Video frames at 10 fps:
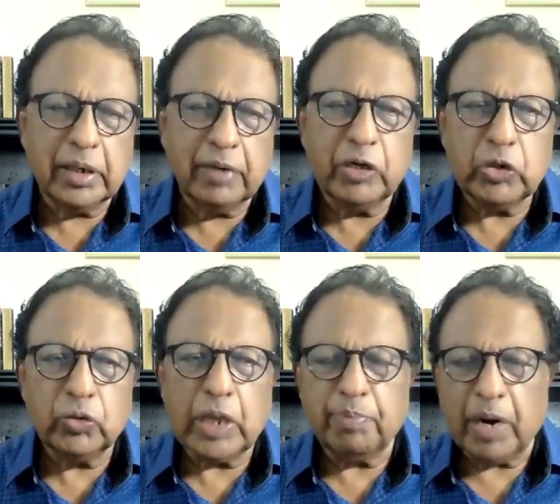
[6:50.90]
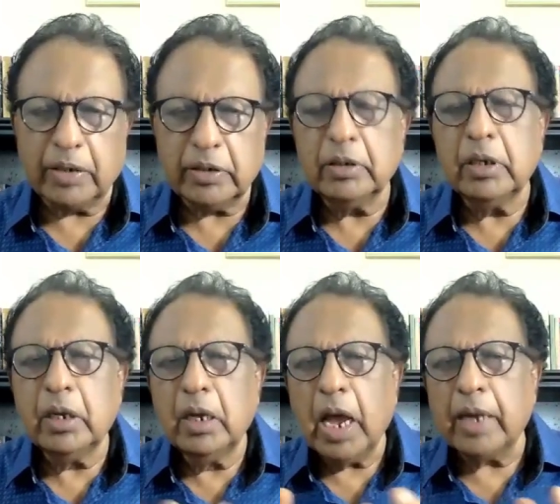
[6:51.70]
given to that party,
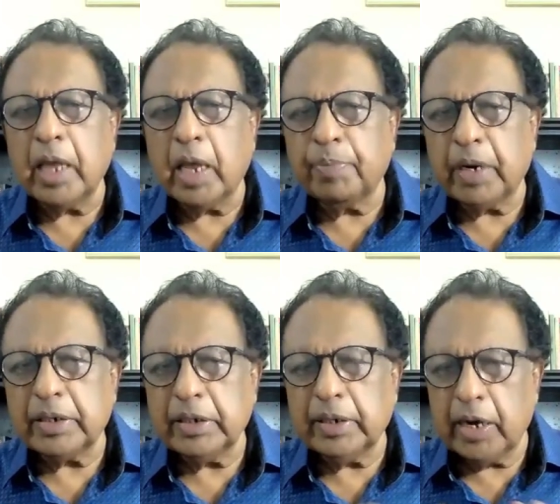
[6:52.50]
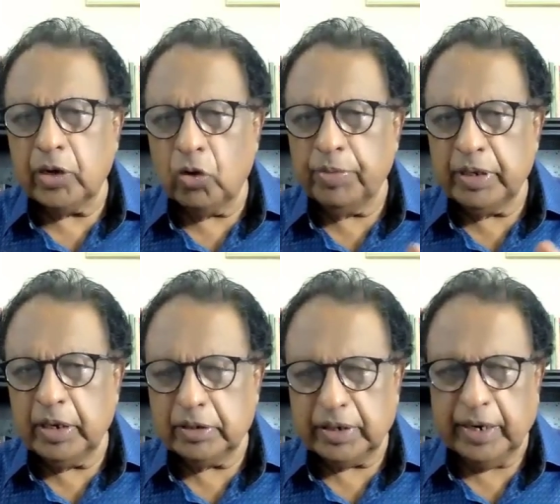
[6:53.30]
and that party can
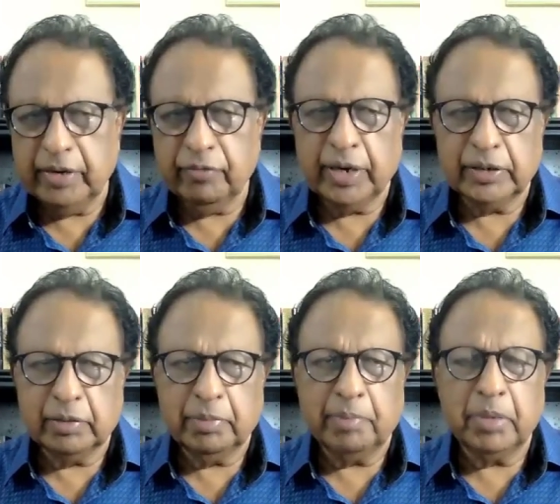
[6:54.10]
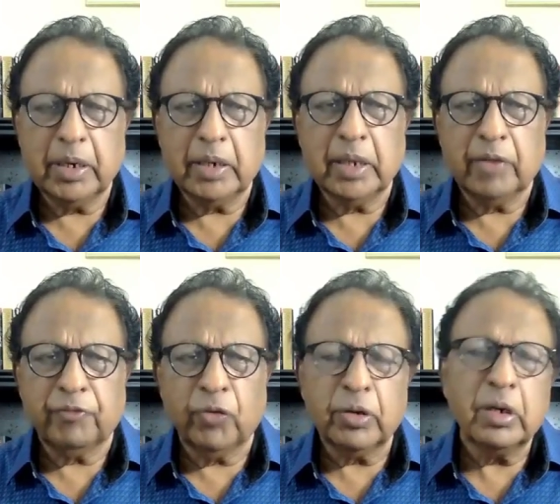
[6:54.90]
nominate anyone as a member. And
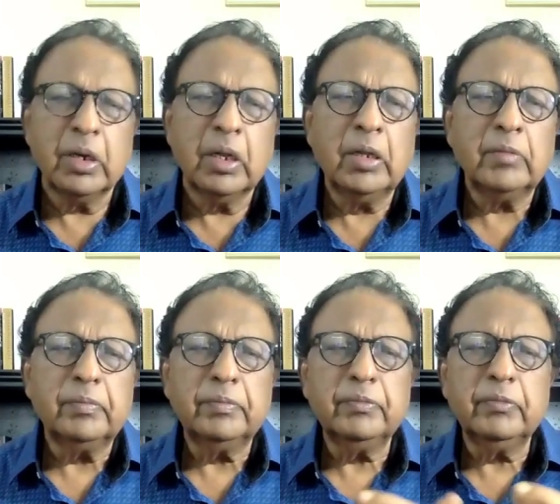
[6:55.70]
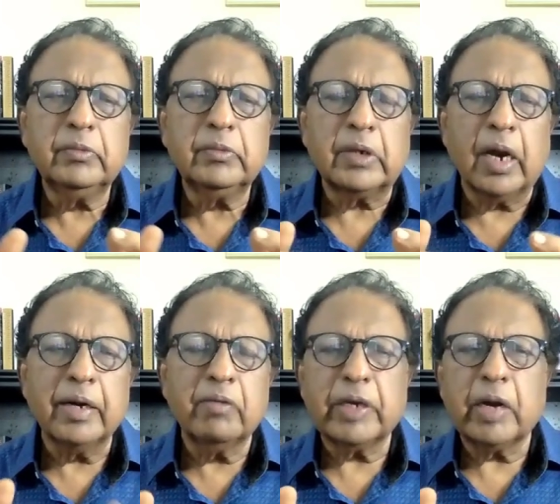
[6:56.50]
therefore,
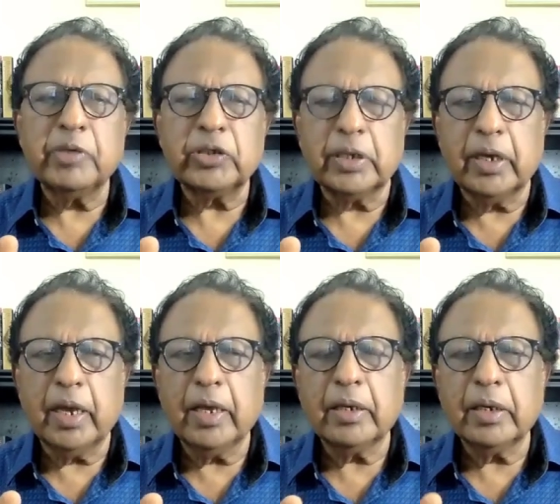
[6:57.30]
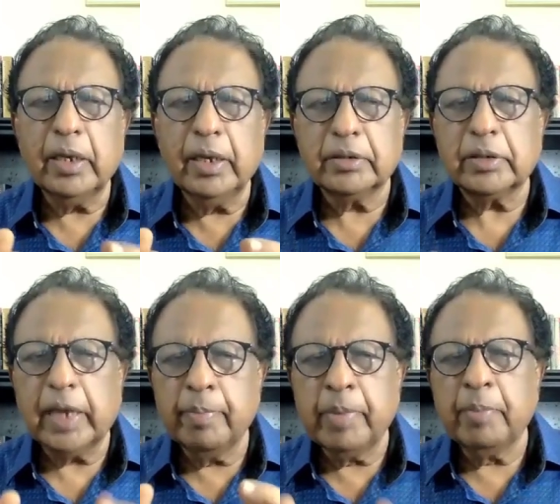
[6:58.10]
Ranil Wickremesinghe is
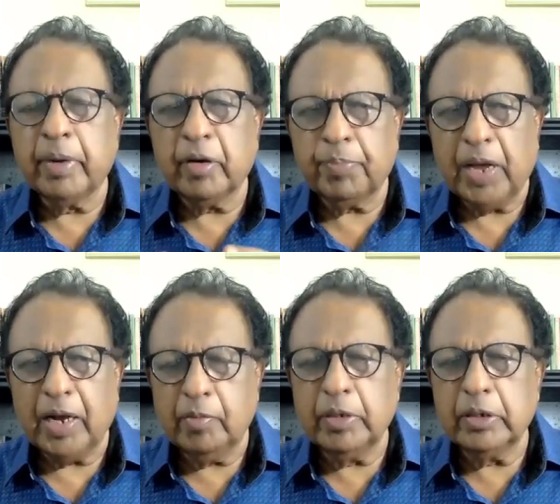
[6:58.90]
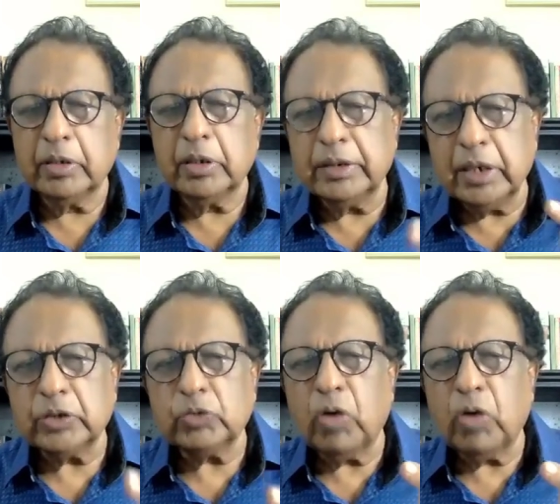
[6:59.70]
a member of parliament. Just